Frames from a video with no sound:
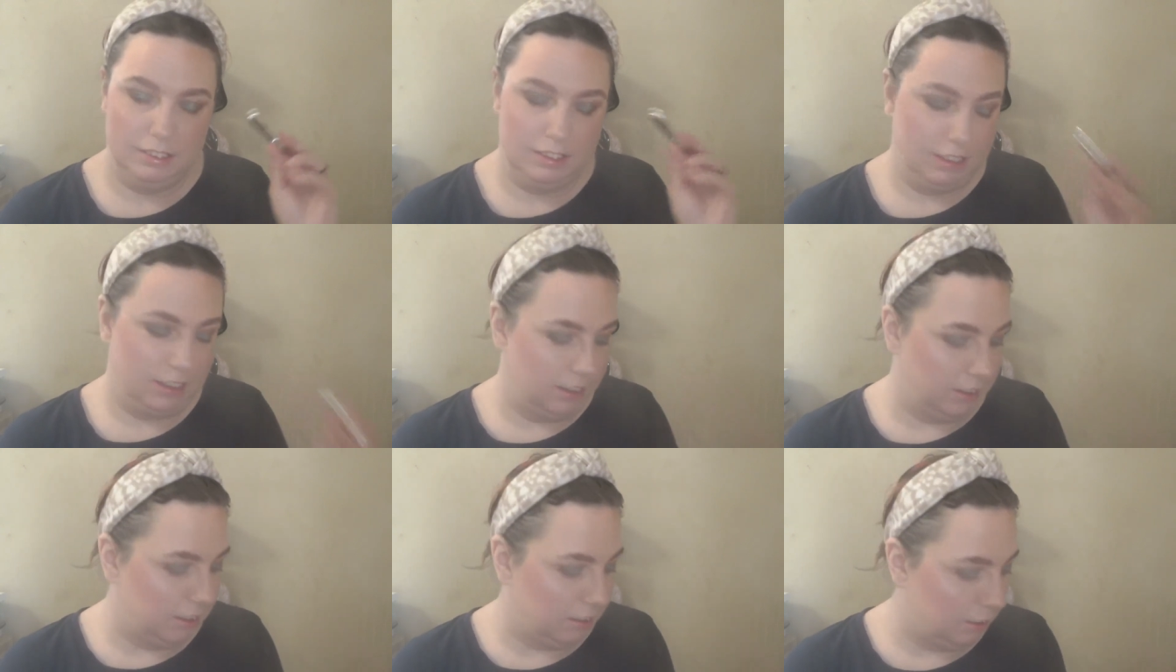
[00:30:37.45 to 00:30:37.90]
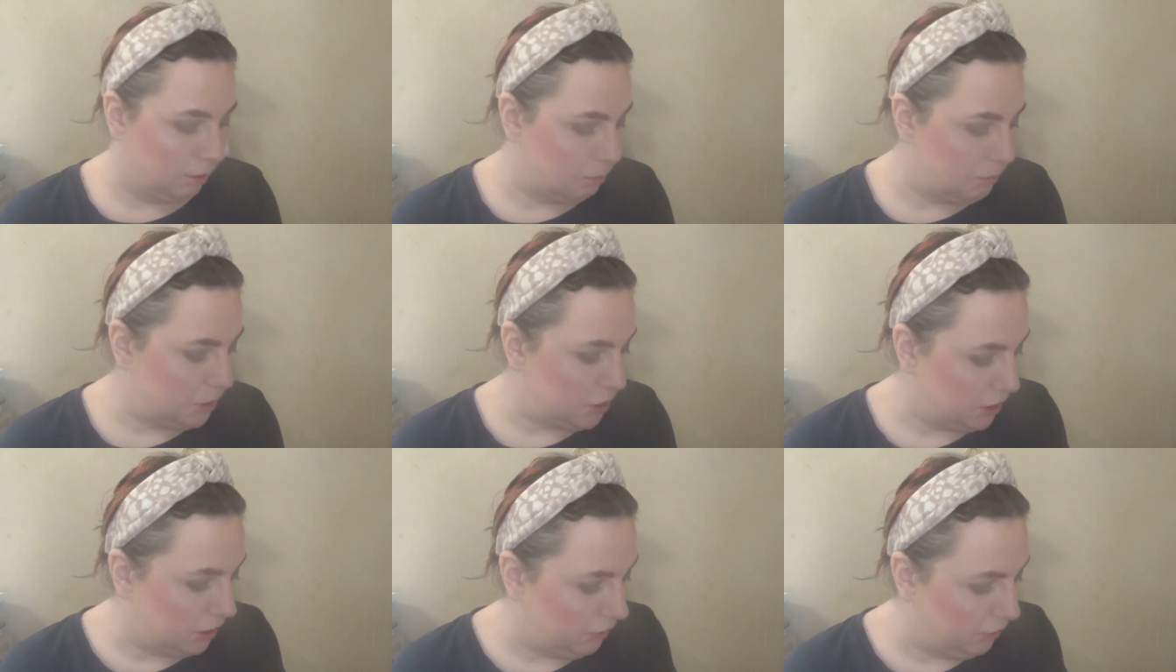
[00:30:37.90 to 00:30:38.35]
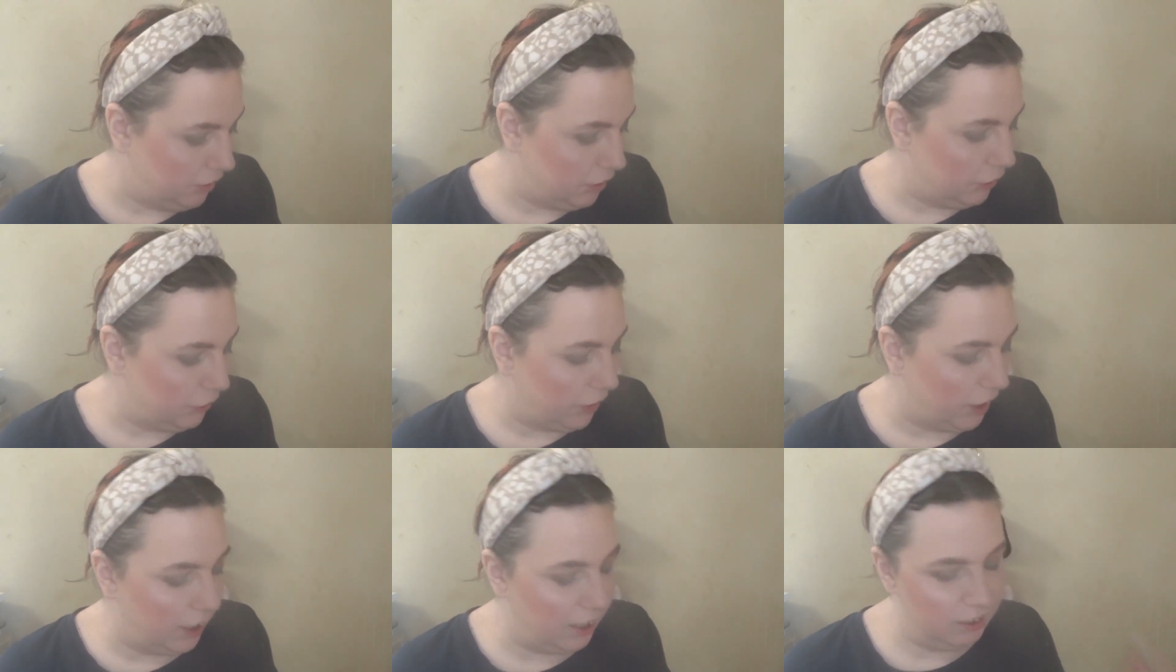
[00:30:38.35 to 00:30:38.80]
Because that's how much I love it.
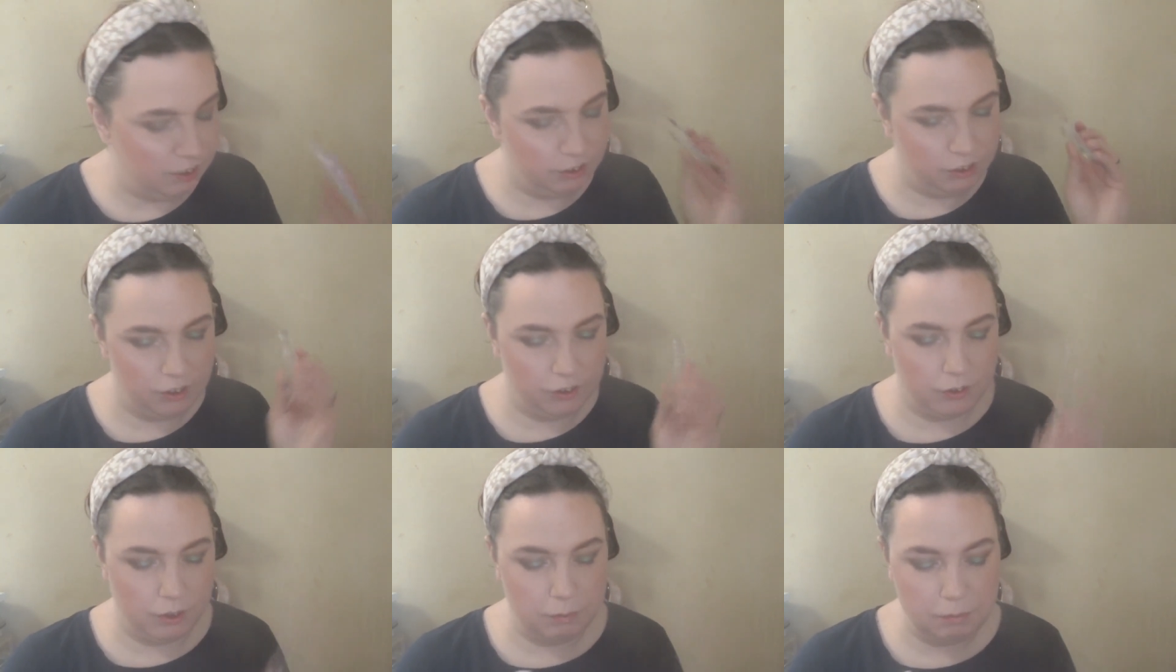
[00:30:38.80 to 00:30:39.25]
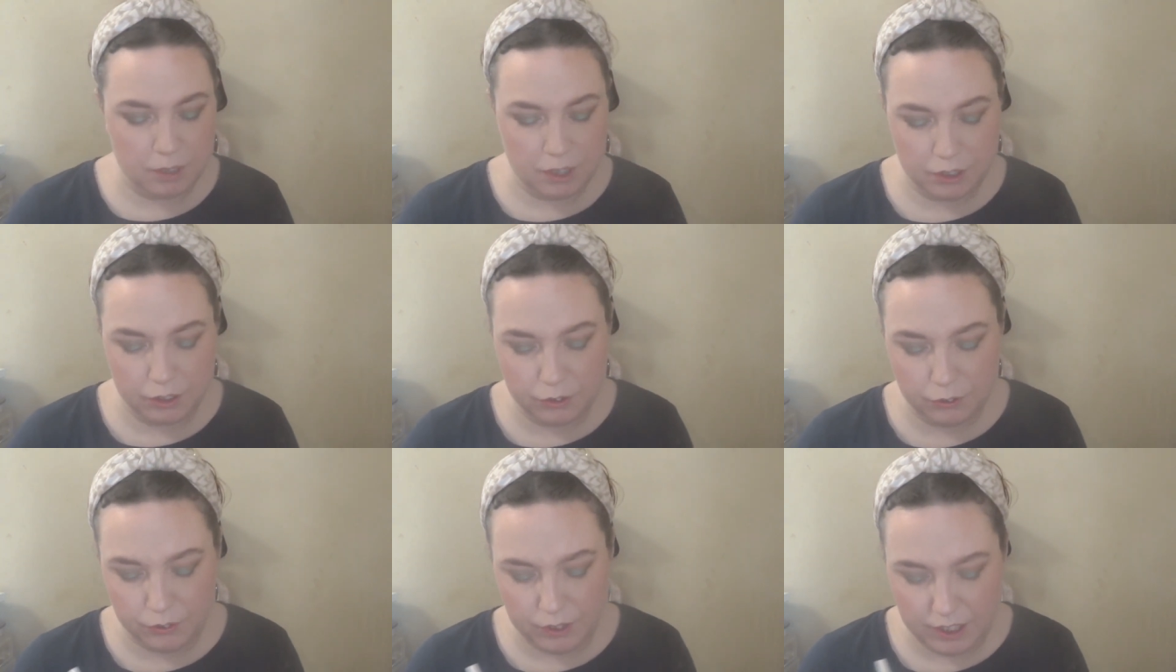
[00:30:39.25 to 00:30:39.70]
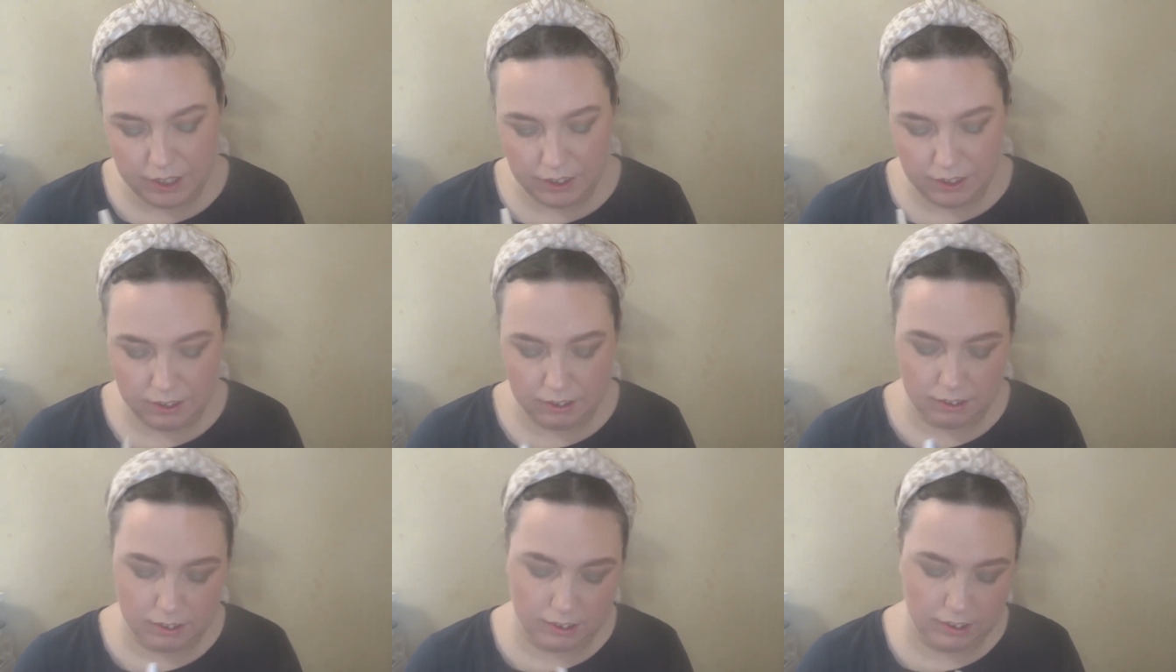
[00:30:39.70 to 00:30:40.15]
Okay, so I'm going to go in
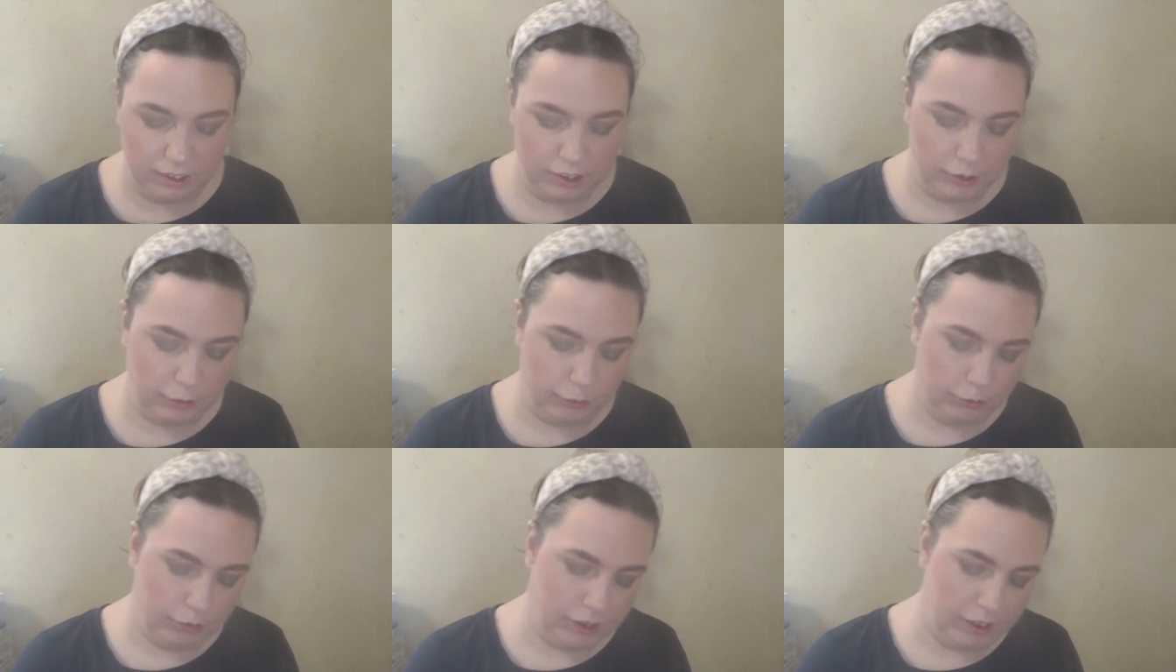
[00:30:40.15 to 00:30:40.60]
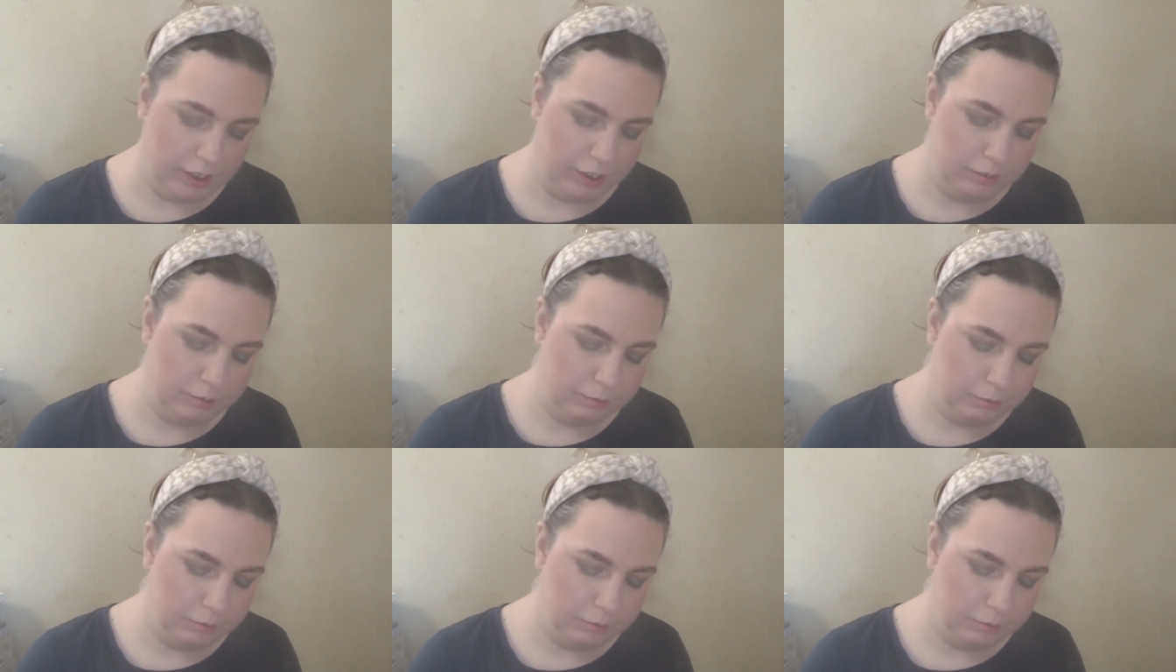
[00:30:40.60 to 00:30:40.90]
this clear one.